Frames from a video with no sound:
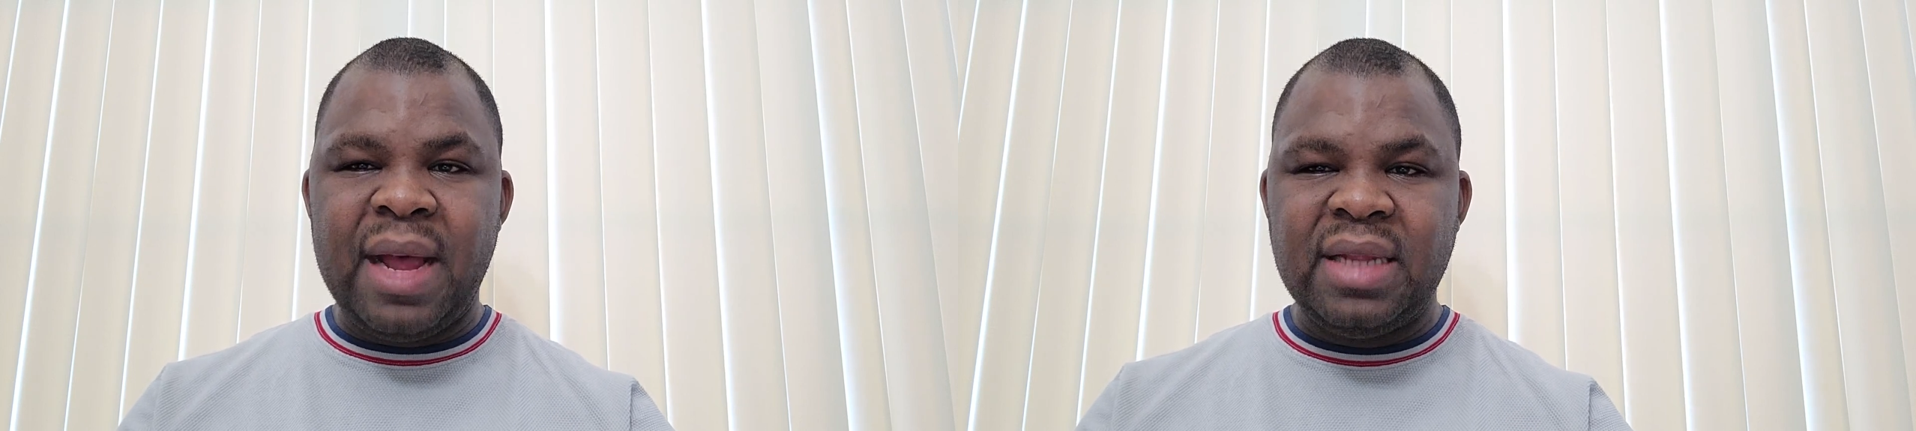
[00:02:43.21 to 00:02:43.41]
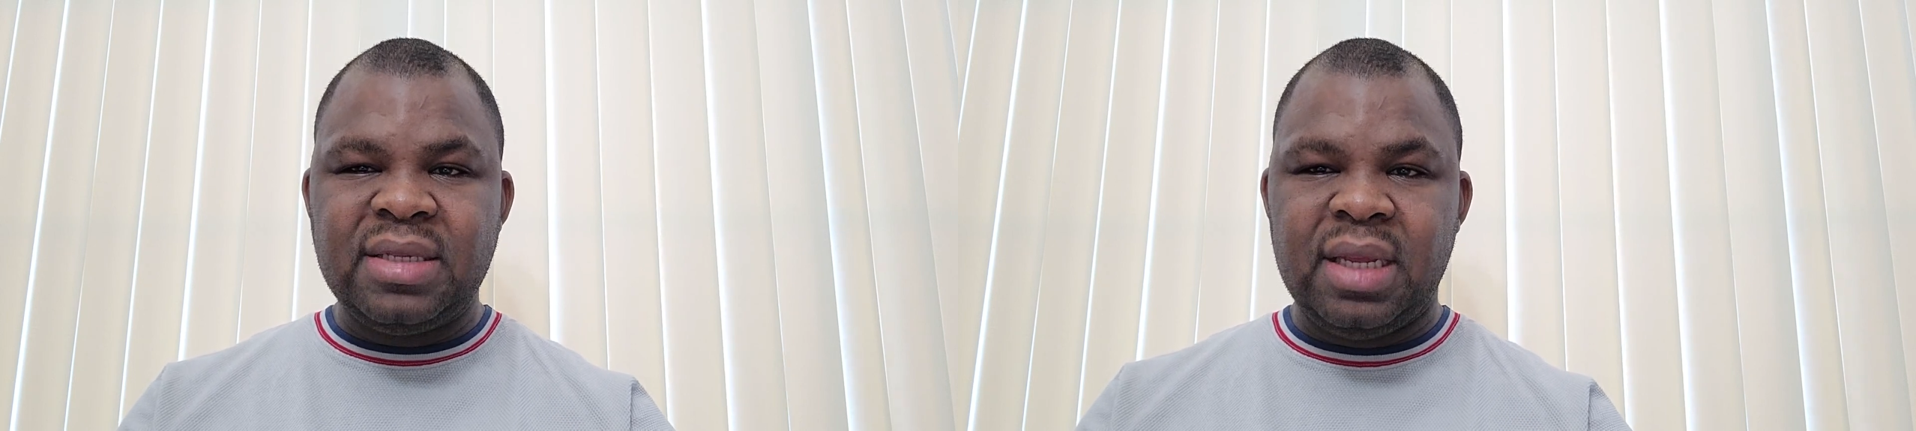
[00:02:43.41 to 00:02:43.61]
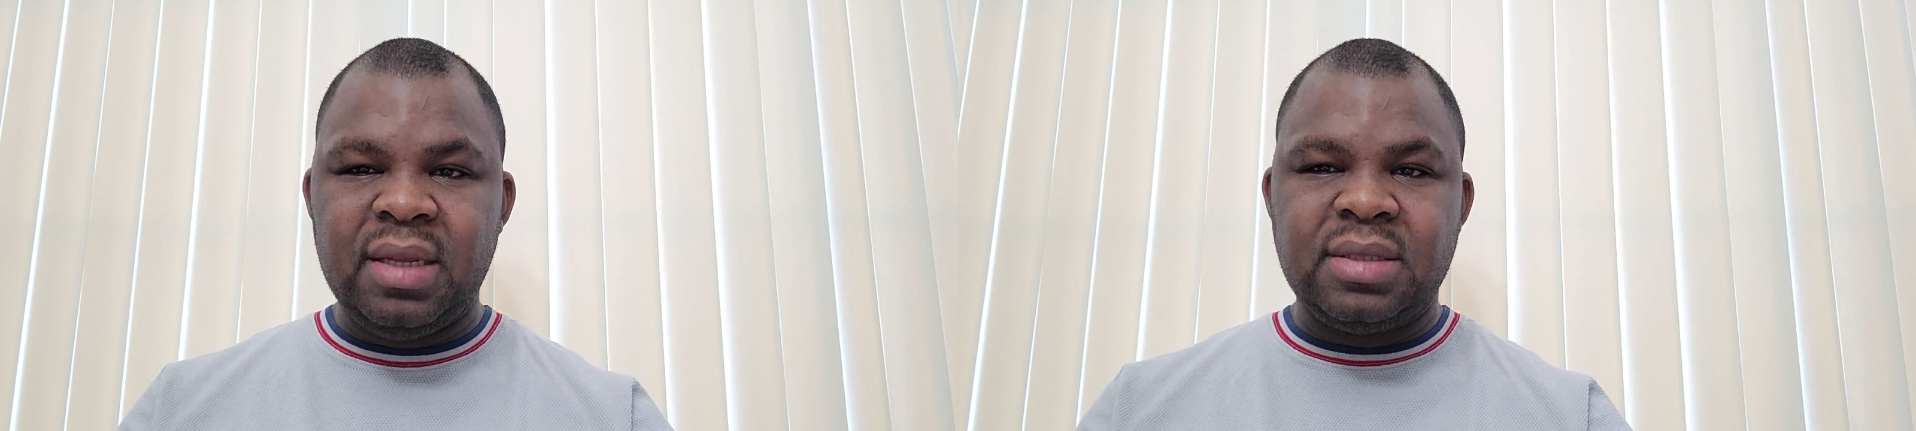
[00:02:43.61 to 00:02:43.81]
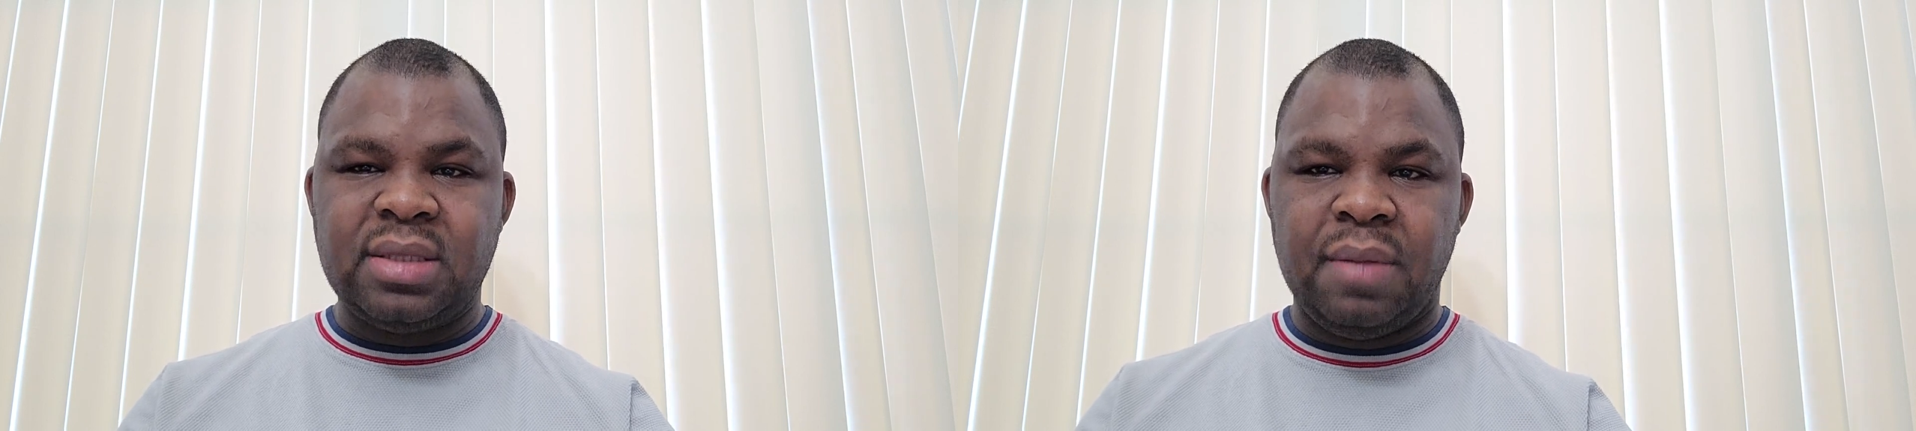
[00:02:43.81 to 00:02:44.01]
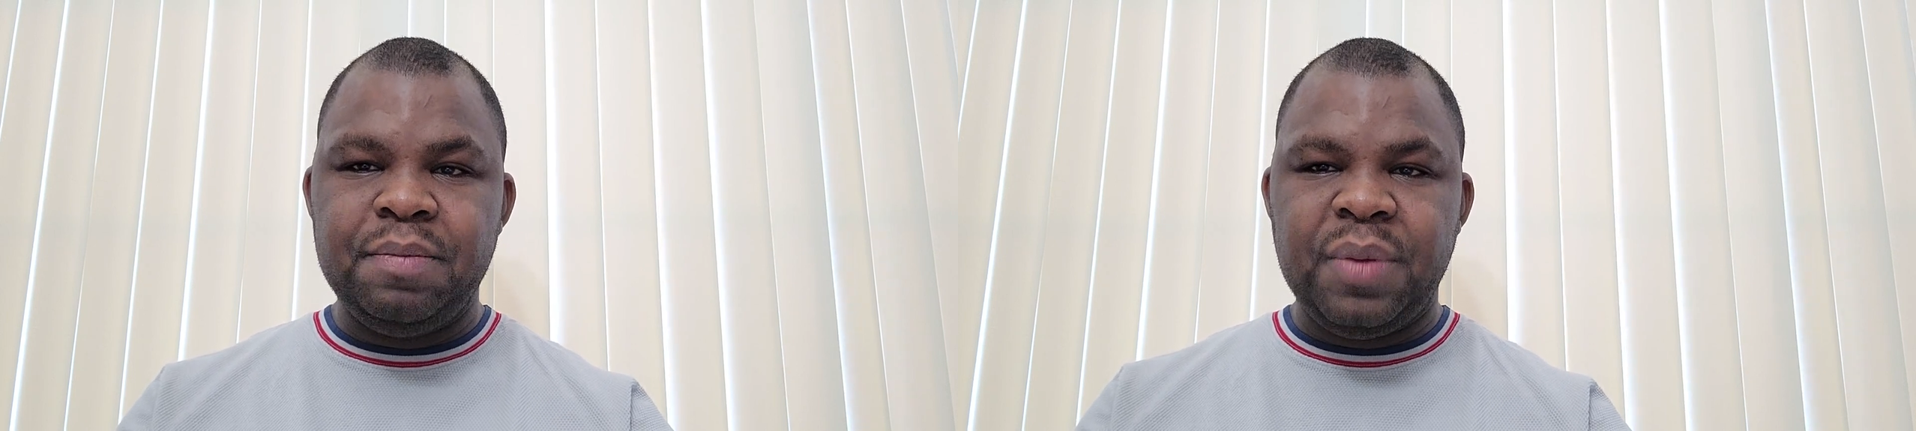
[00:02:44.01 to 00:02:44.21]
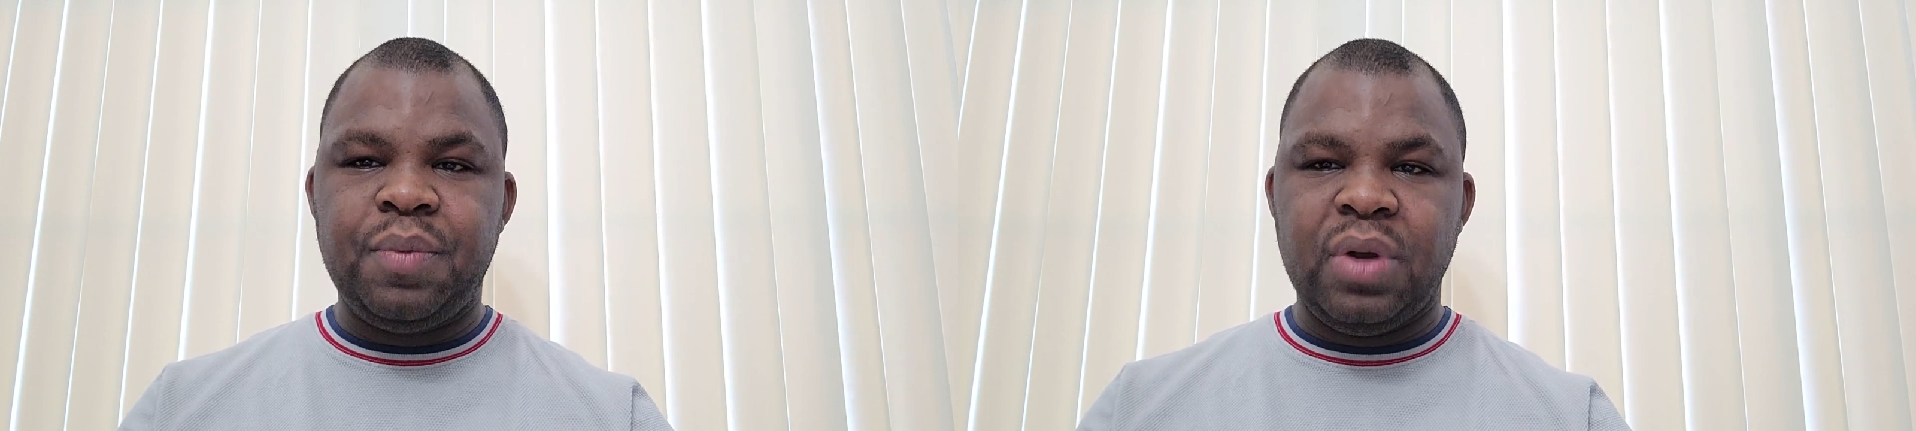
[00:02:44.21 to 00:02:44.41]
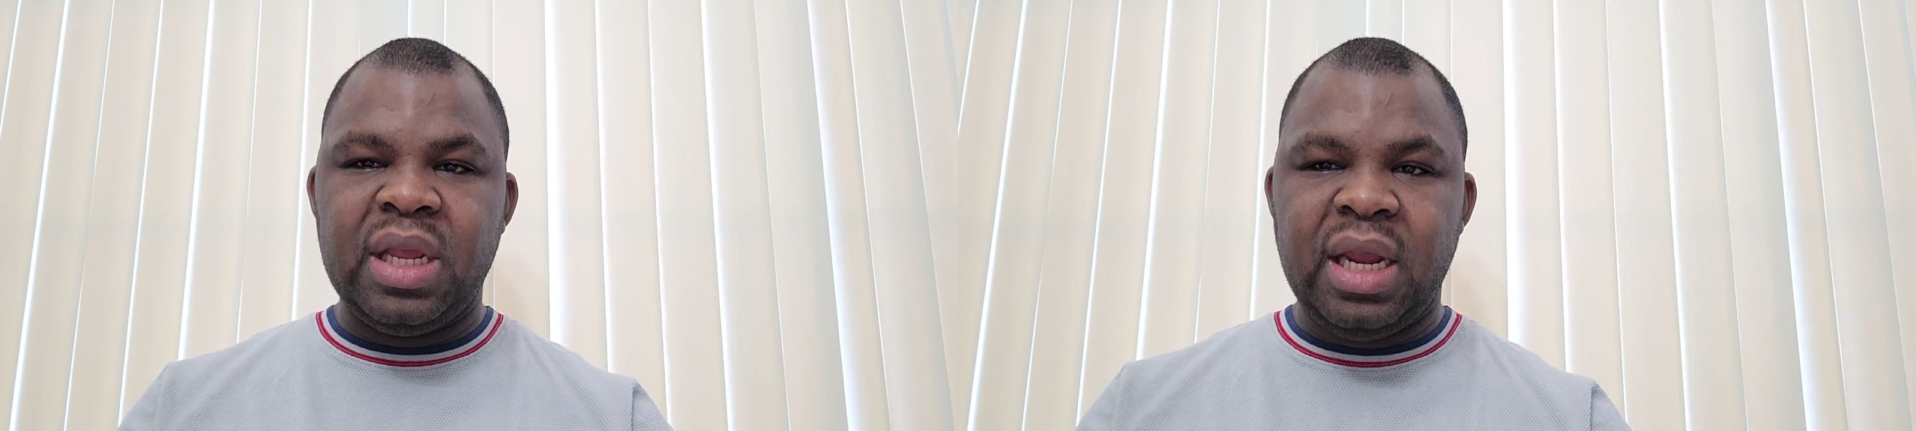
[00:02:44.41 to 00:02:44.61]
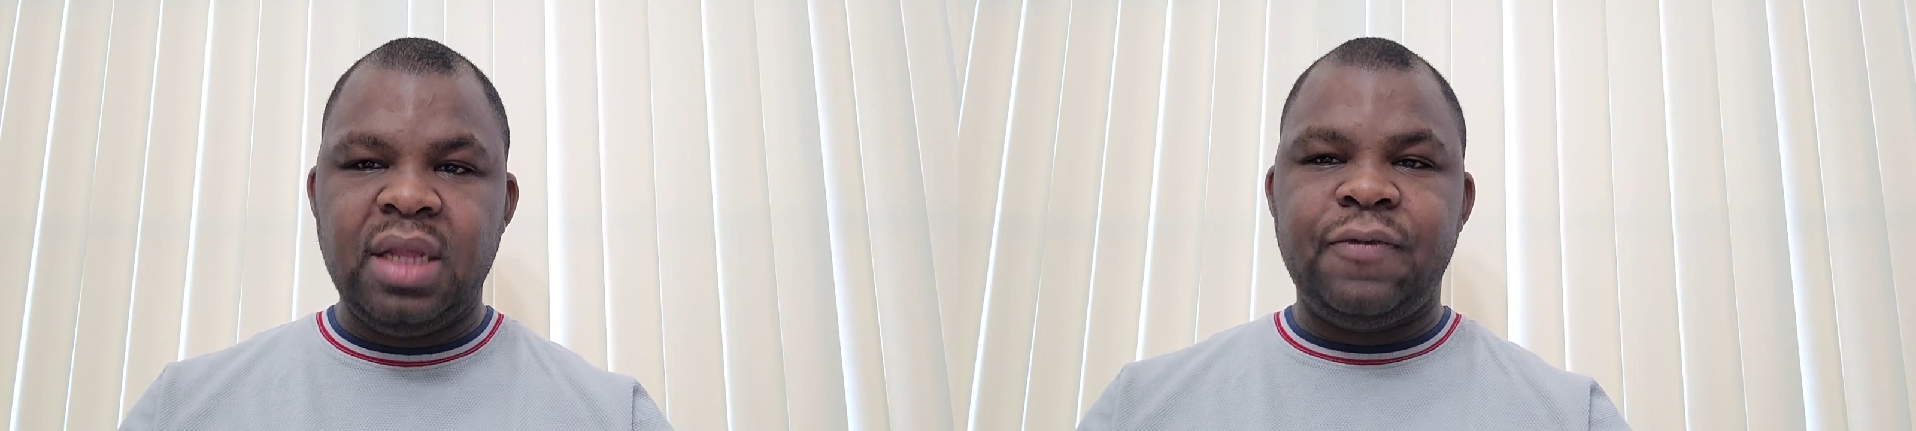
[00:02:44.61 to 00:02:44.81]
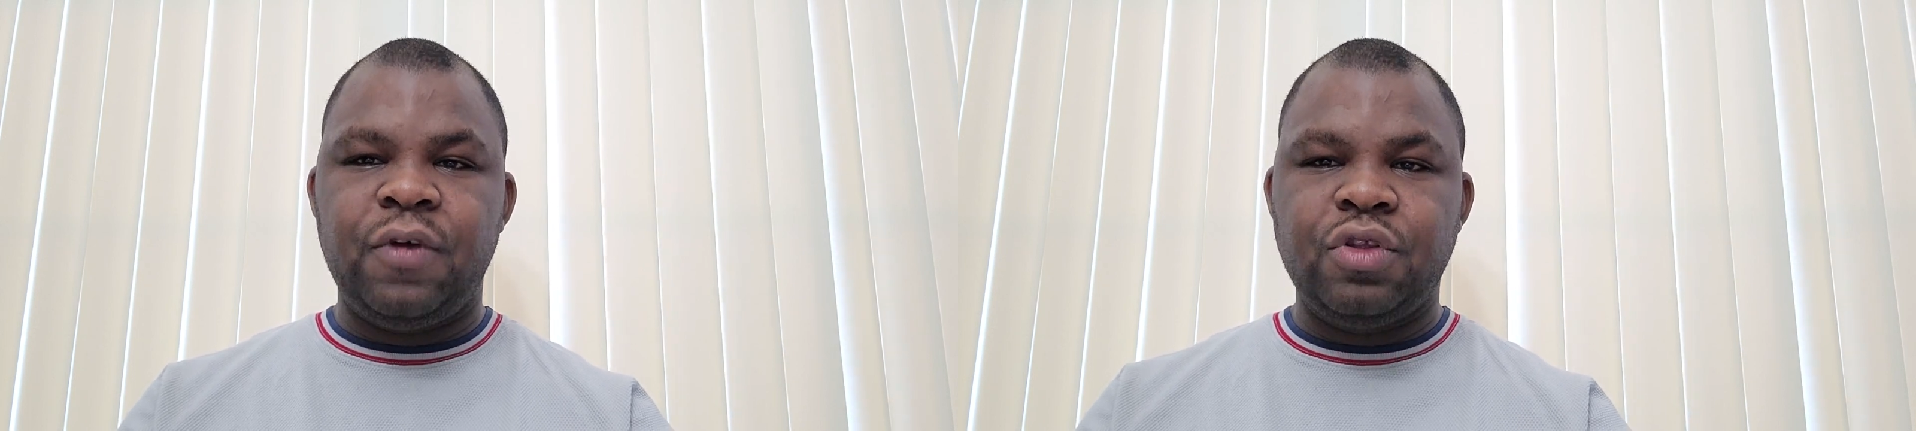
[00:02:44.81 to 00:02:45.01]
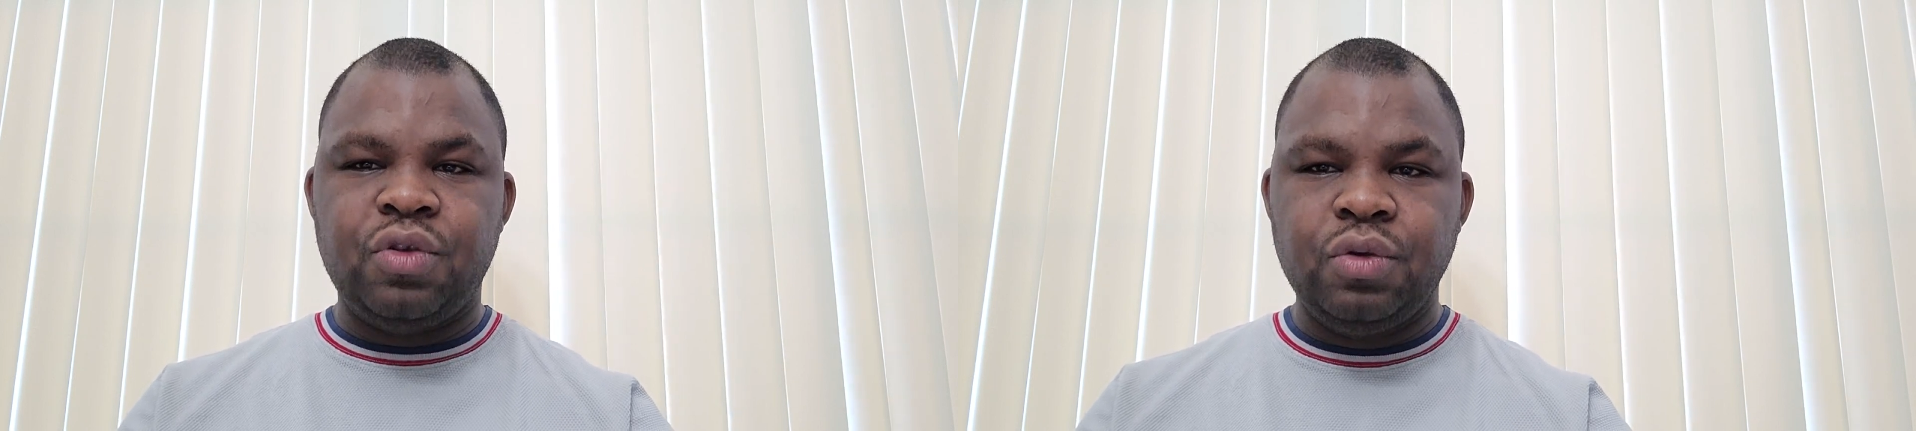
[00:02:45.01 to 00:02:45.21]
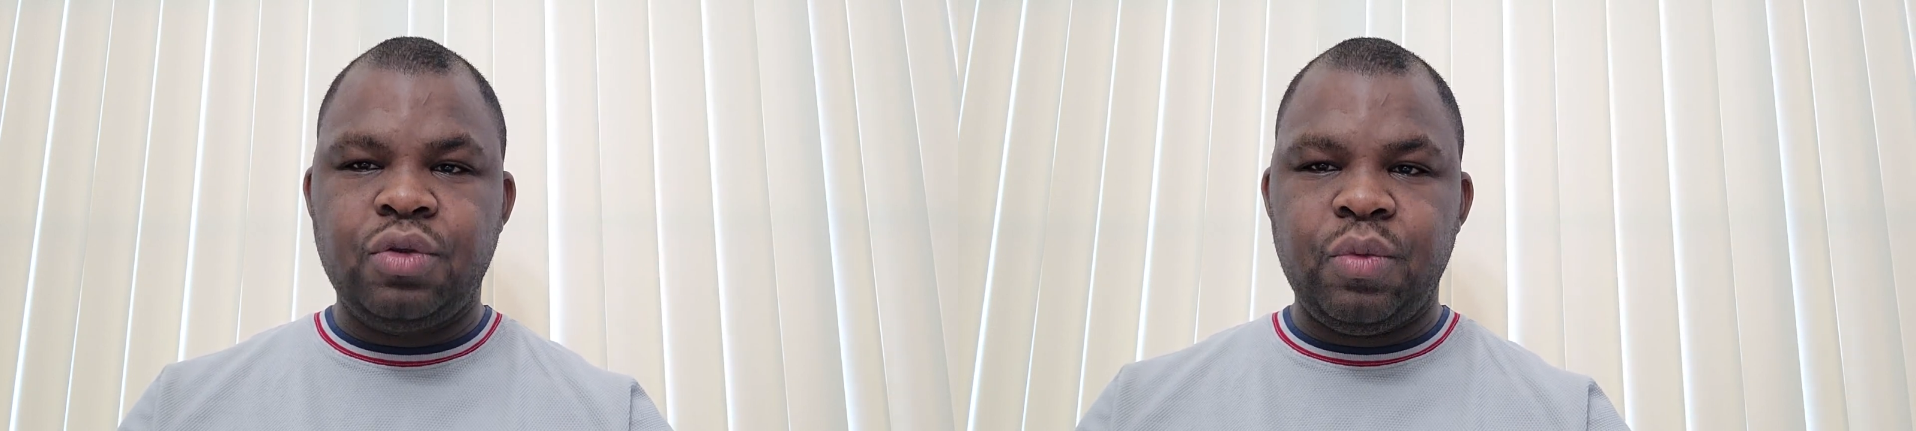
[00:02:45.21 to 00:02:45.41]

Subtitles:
I think some people get it for 2,